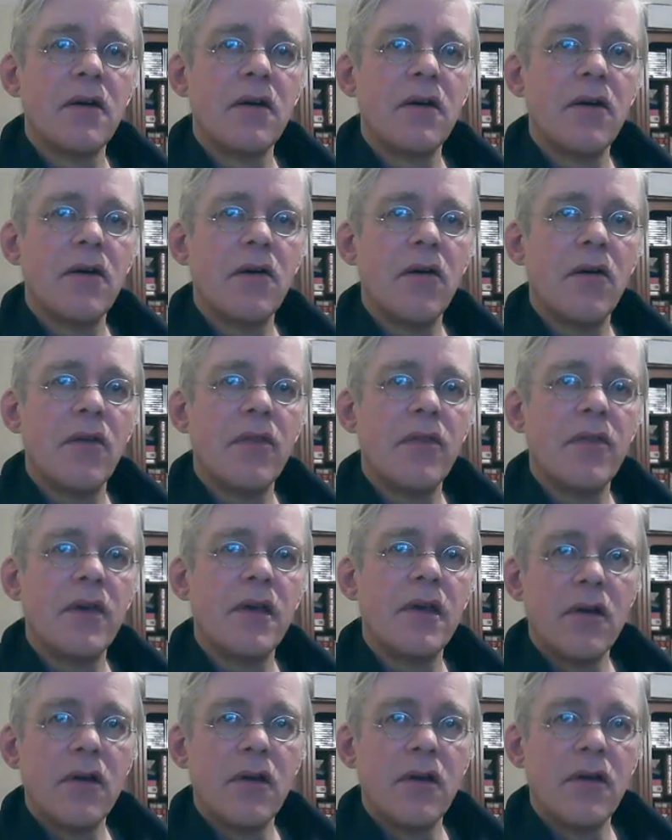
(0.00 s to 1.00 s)
on
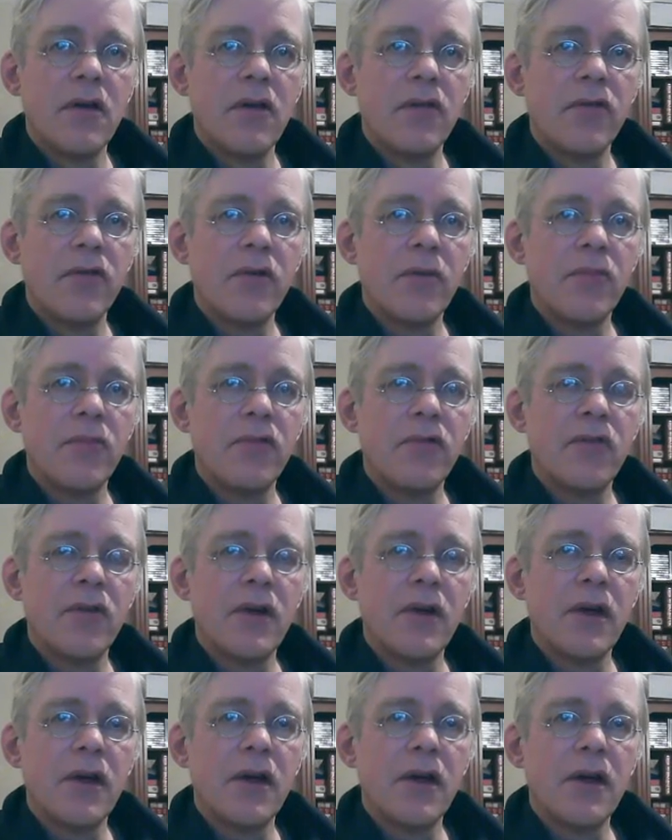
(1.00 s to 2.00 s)
the top string
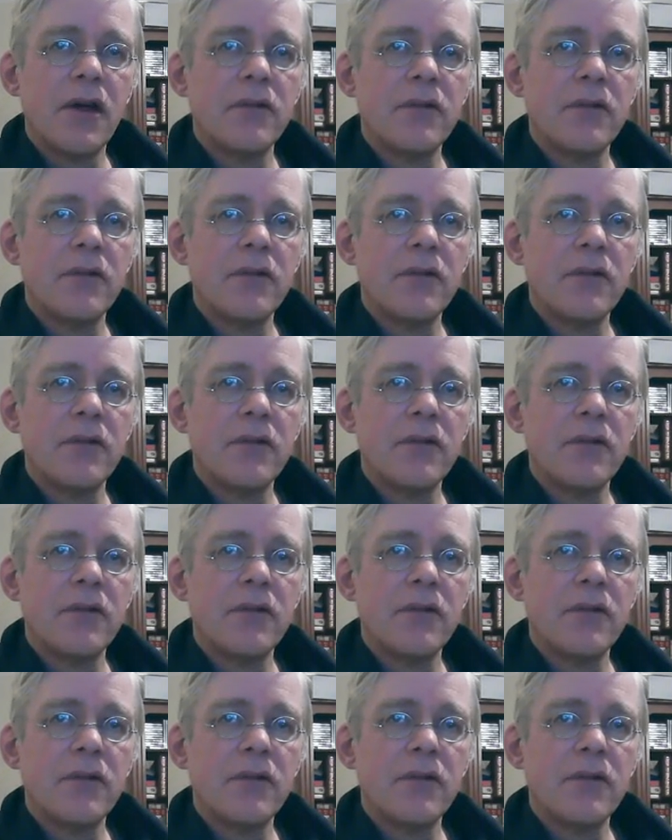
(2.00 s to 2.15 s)
there.